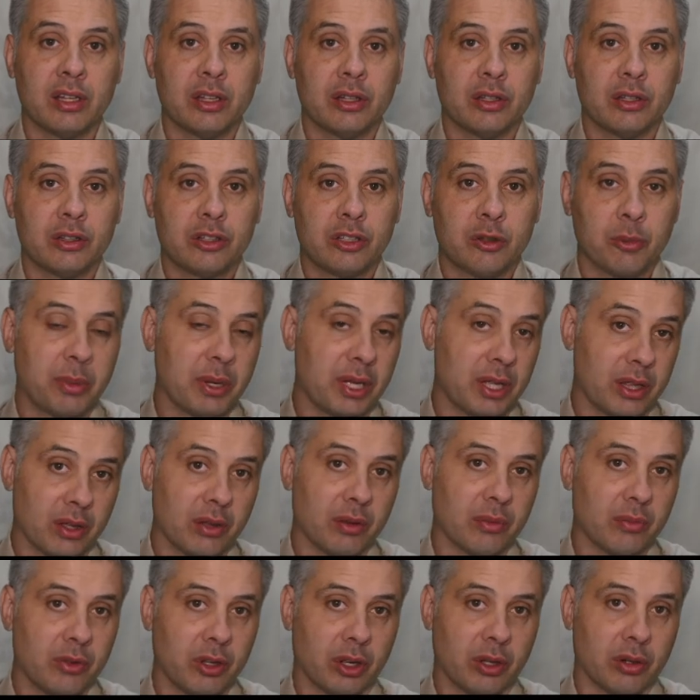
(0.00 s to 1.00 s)
to be the,
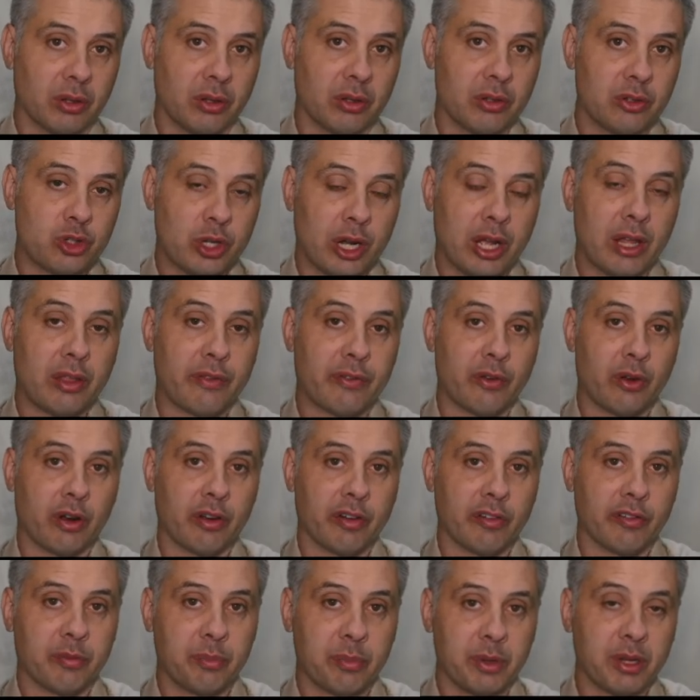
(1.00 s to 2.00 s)
the transfer
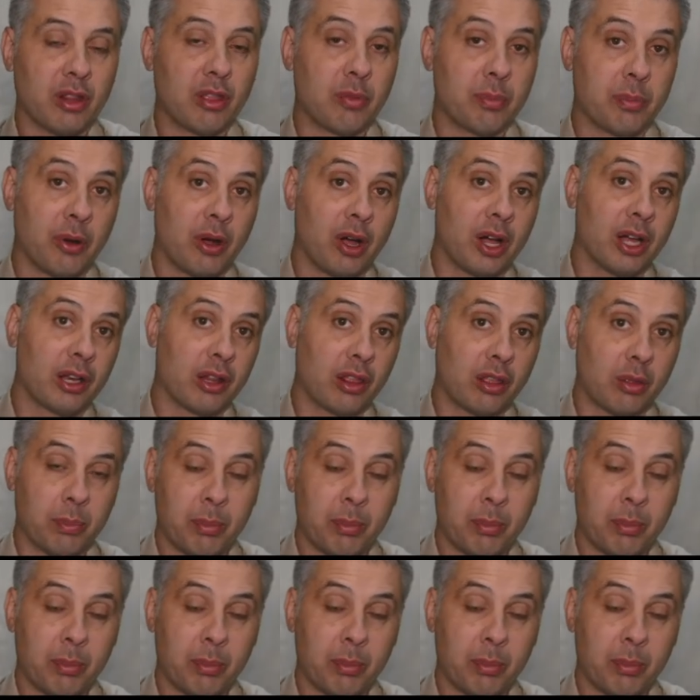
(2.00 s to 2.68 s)
of bits, bytes,